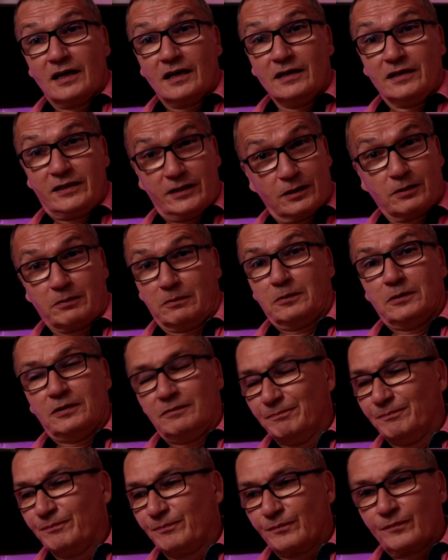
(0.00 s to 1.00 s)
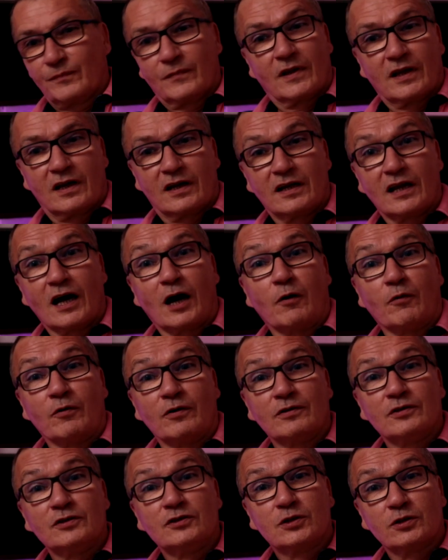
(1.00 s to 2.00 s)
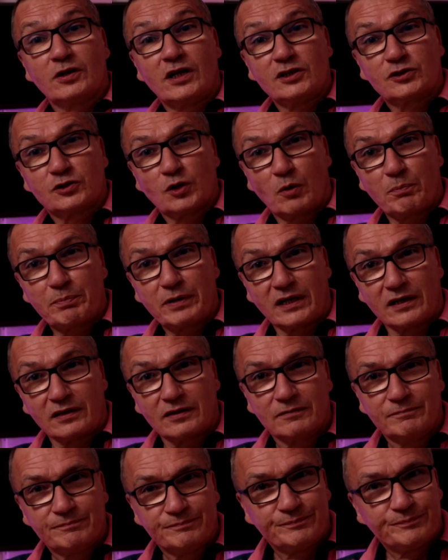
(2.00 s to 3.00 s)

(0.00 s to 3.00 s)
Yo! Now, today's topic.